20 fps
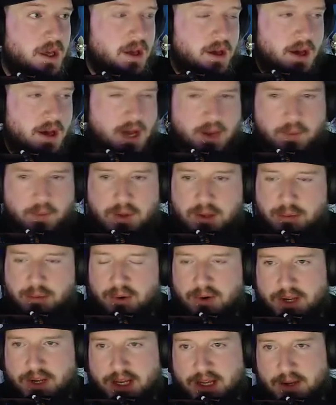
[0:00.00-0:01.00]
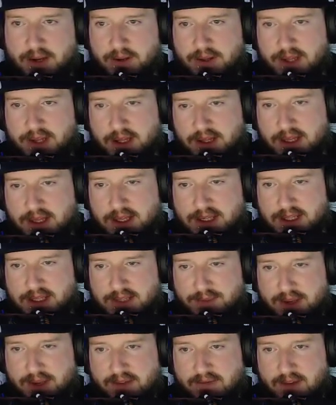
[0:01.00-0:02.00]
I will point out that this is
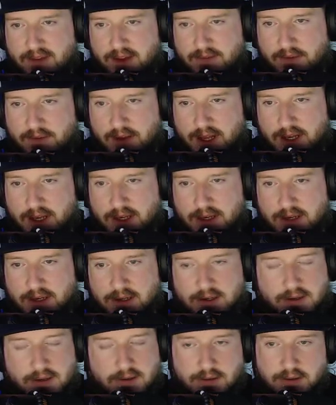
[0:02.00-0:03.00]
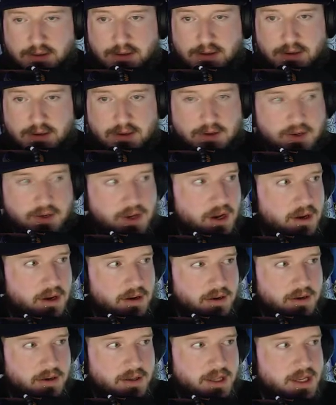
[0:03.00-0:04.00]
my favorite
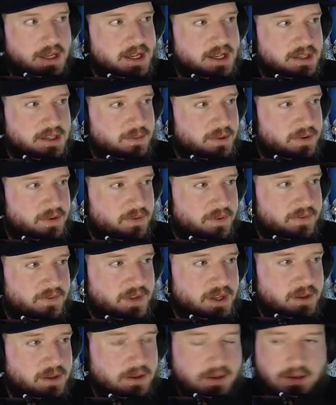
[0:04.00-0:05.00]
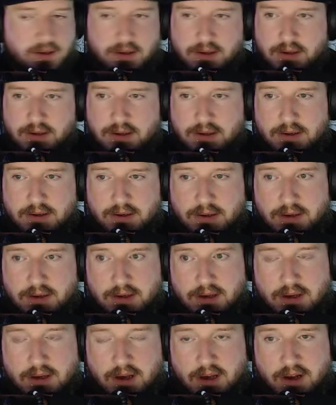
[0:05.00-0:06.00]
card that has been revealed
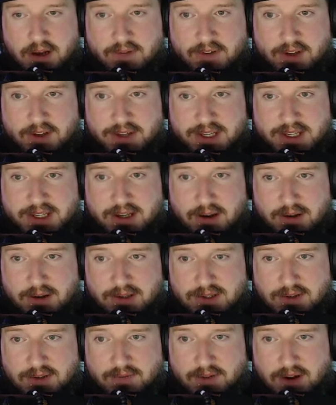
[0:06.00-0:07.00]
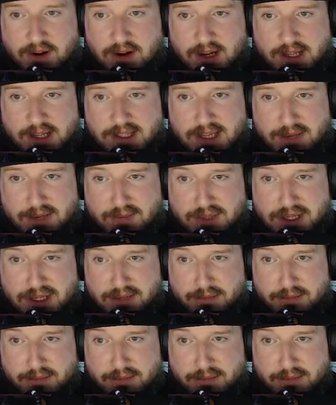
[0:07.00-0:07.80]
out of all these cards so far Attempted